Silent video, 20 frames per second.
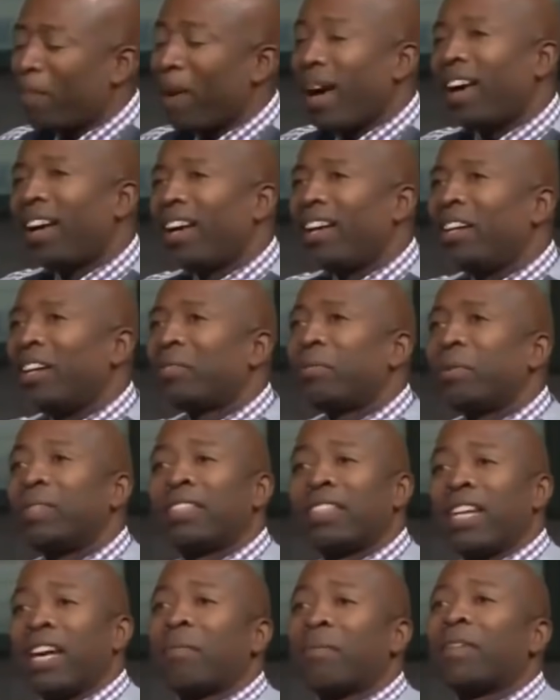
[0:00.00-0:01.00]
part about it
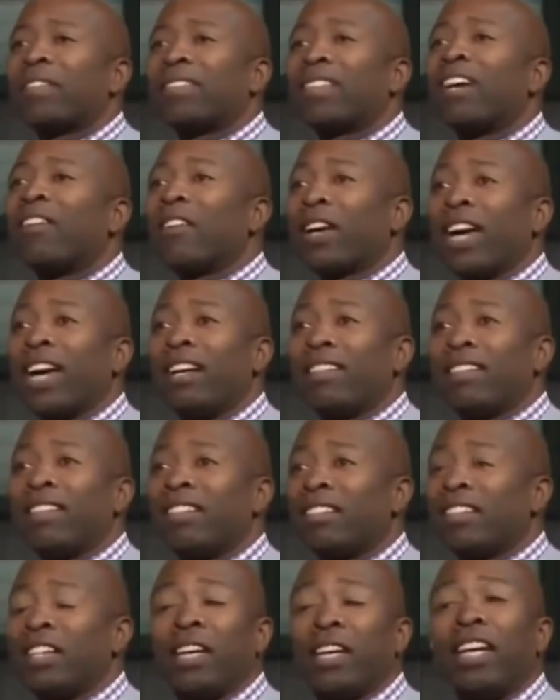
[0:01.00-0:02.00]
is when Sam Cassell
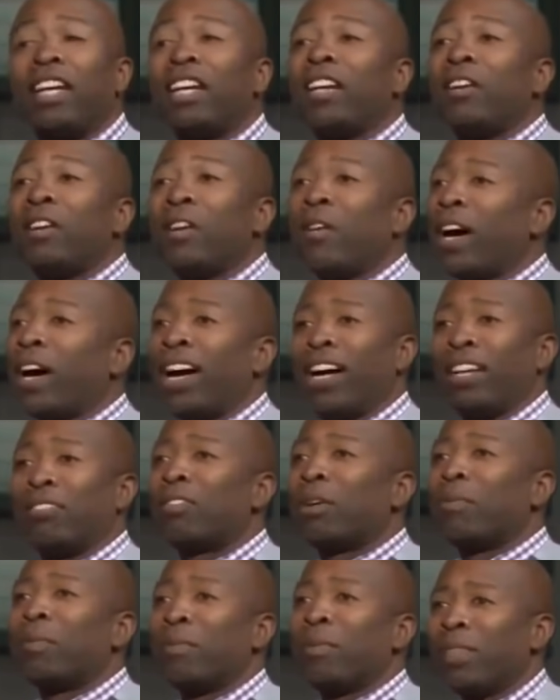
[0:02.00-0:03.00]
came to the team, he didn't
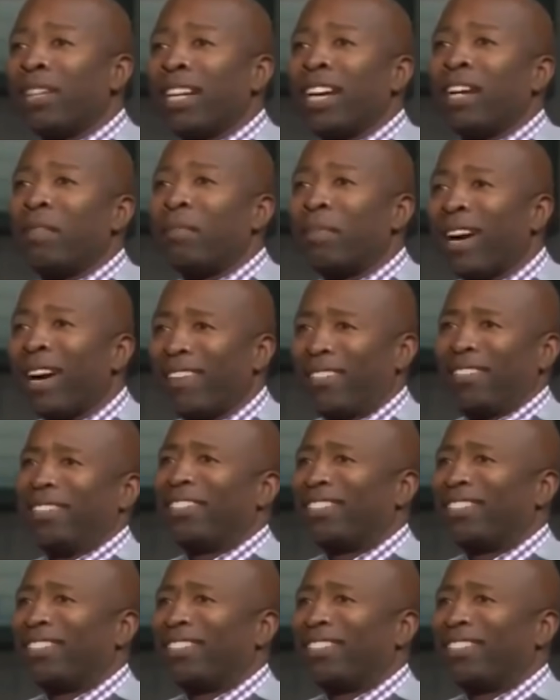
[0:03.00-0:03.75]
know I had trouble with Dana